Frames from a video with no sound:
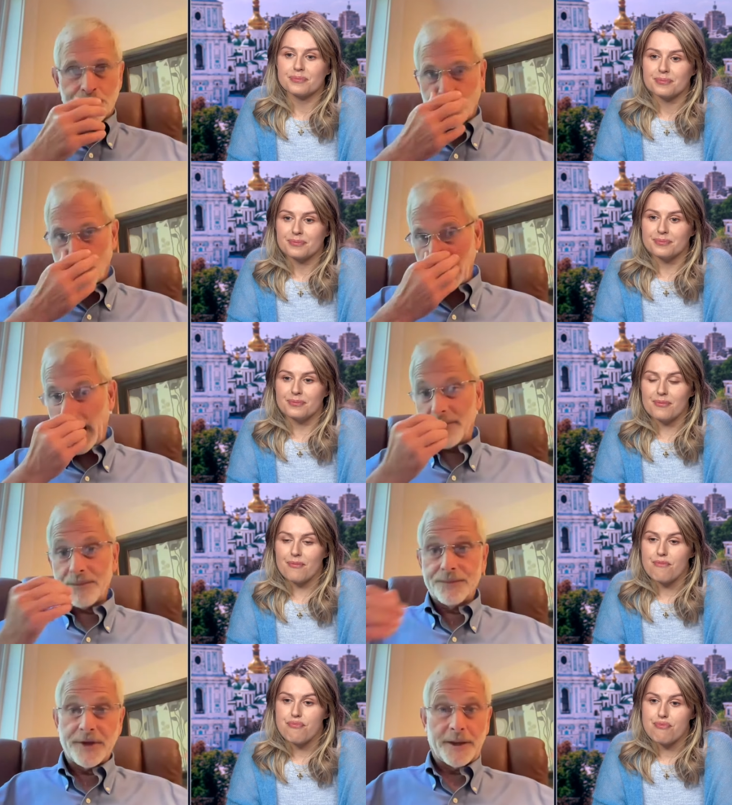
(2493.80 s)
Speaker 1: Yeah,
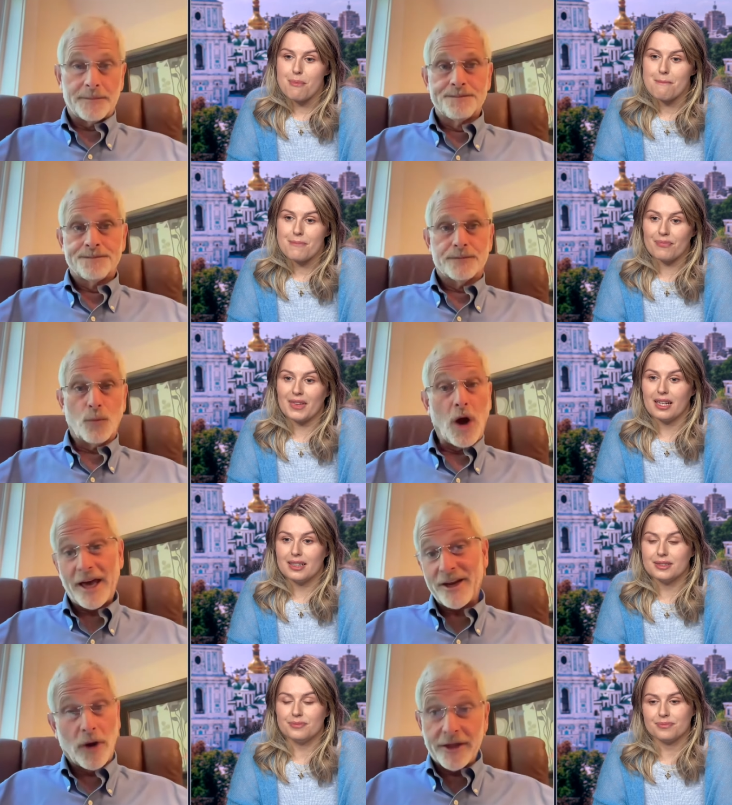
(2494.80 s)
yeah. Well,
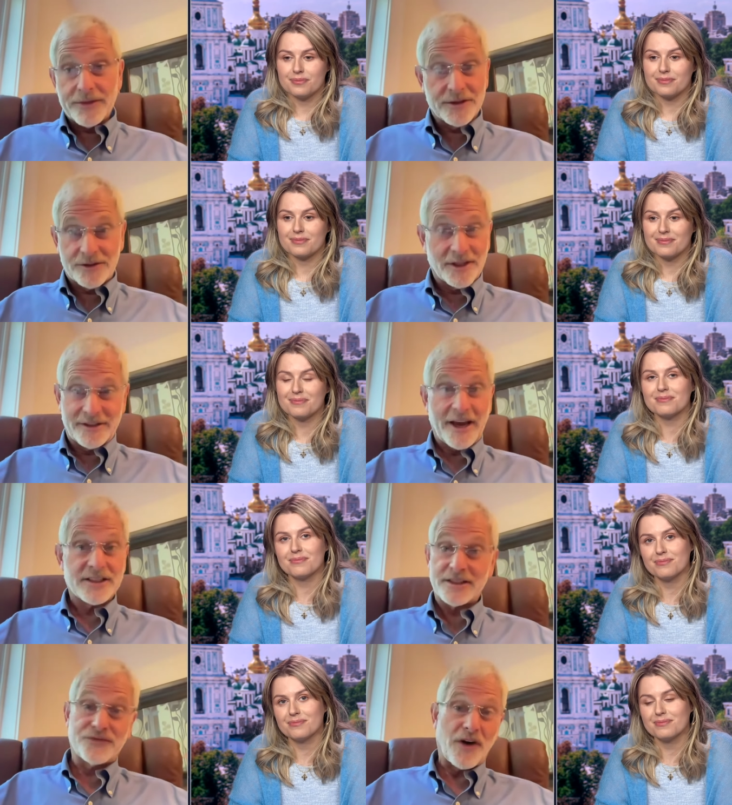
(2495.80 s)
anyway, the, the text,
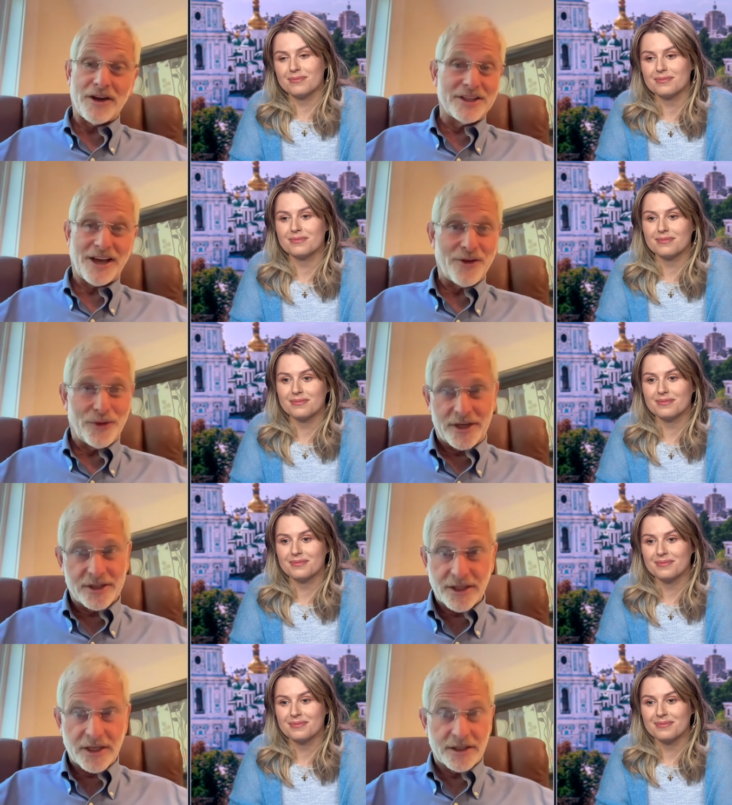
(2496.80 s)
as far as I read it,
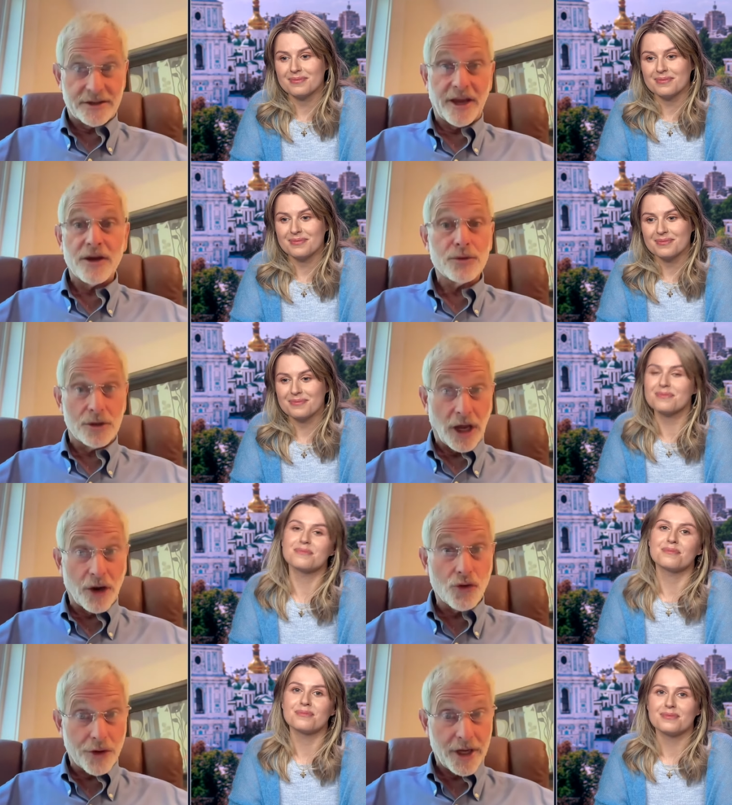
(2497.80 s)
says that they
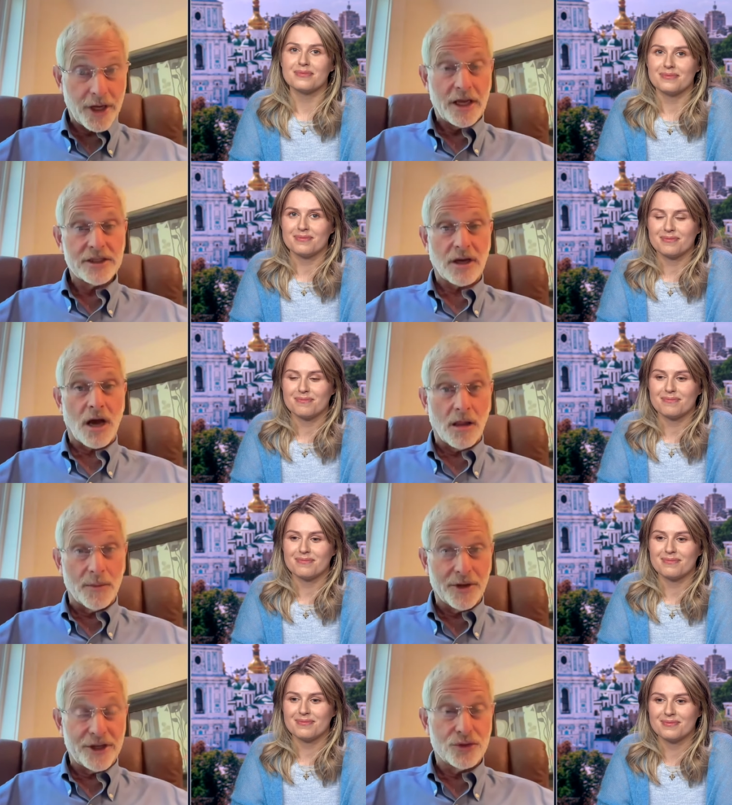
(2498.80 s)
agree
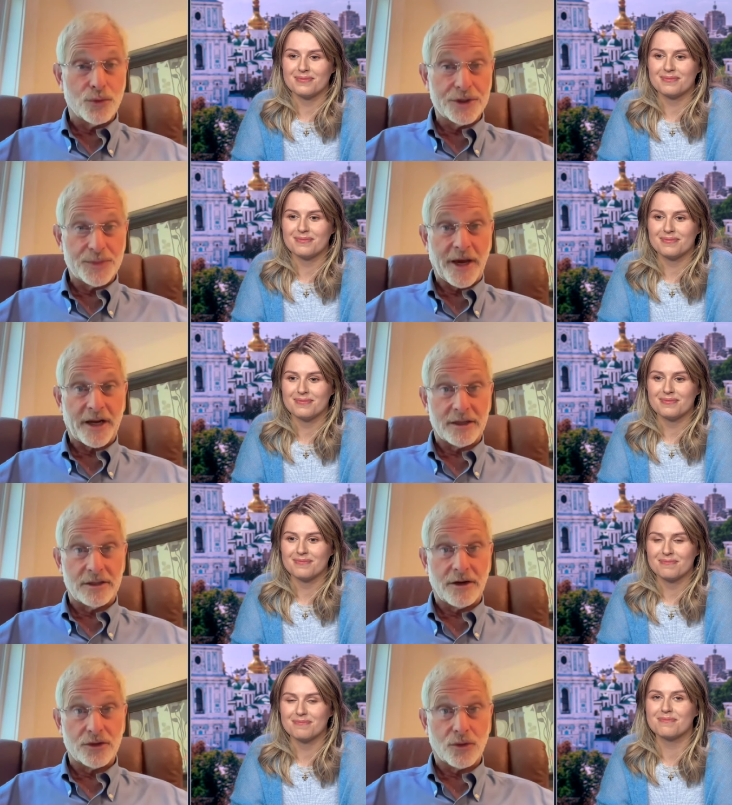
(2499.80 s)
solemnly to respect the
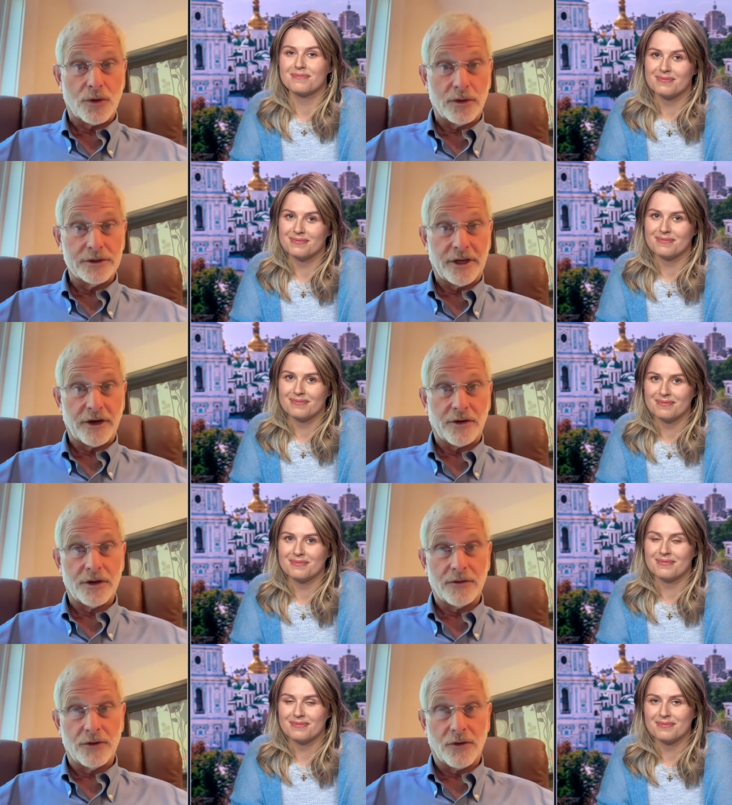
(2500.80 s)
territorial integrity
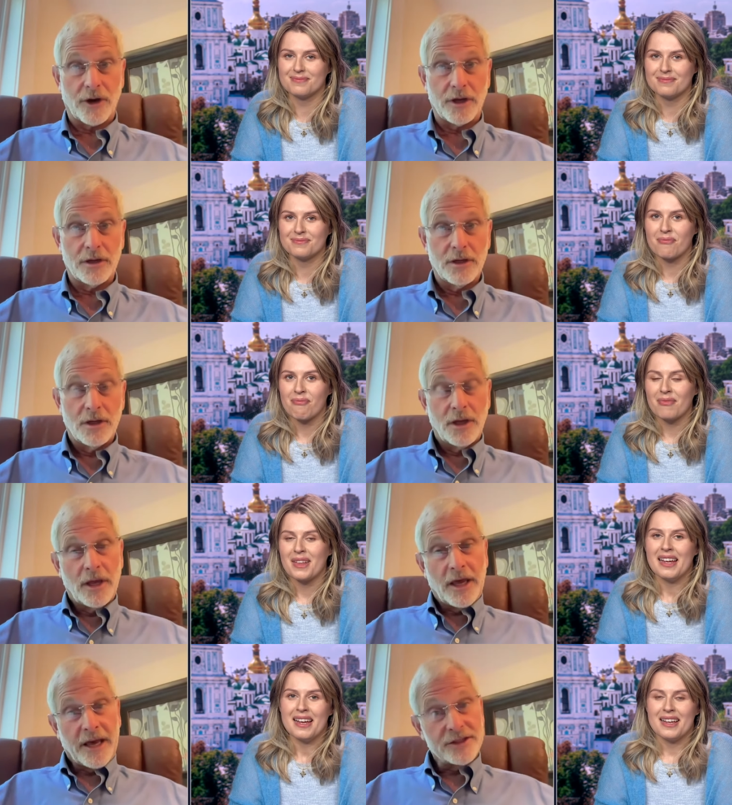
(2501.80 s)
of Ukraine.
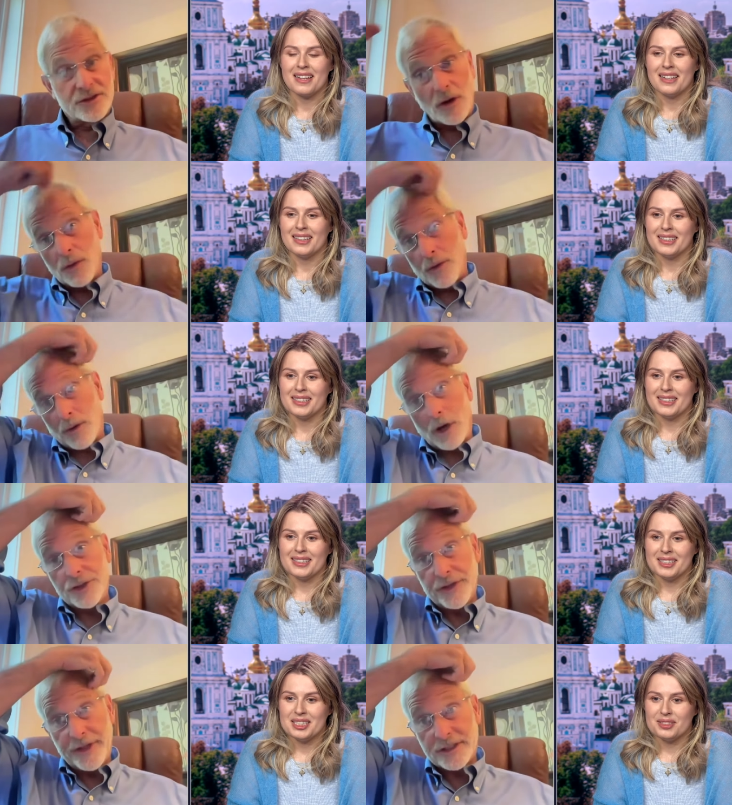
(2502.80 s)
And so the
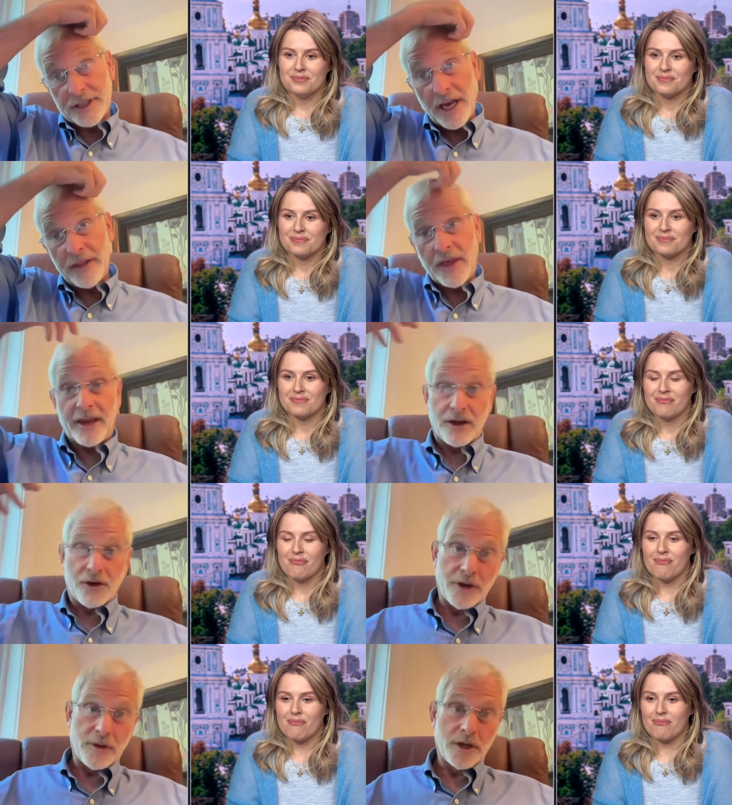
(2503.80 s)
country that signed that
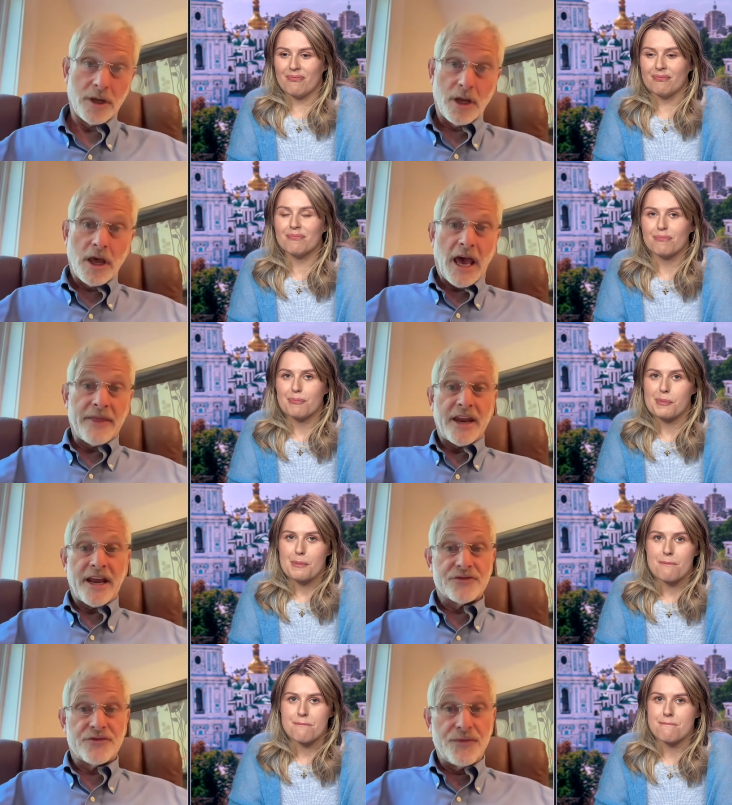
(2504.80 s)
agreement and that
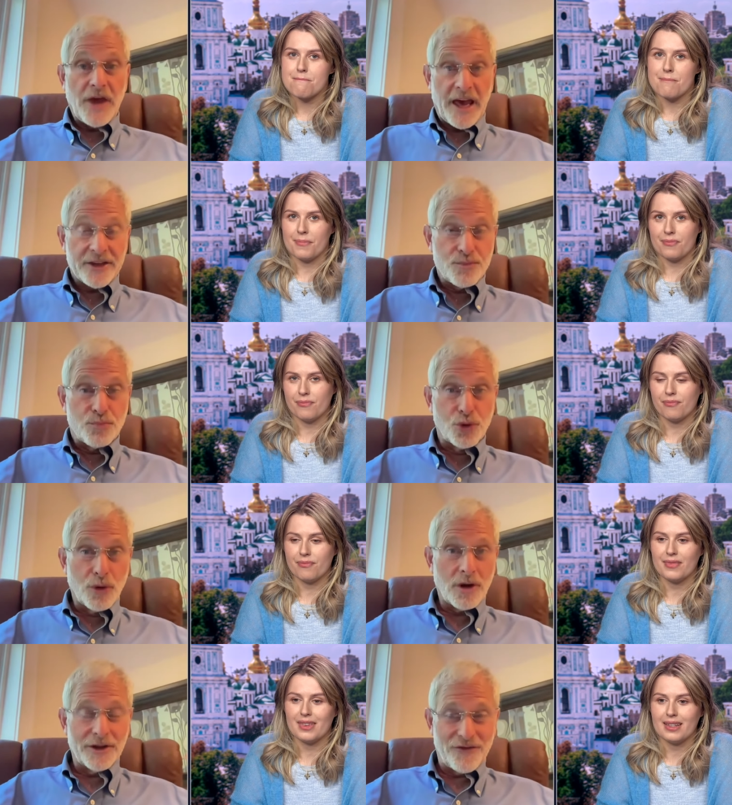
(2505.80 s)
has has
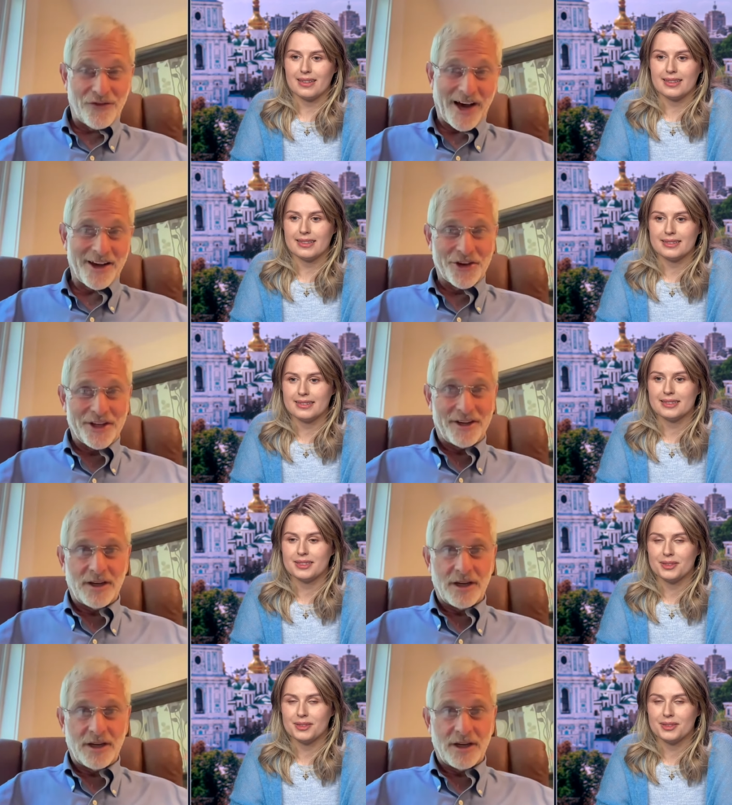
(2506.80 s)
brutally violated it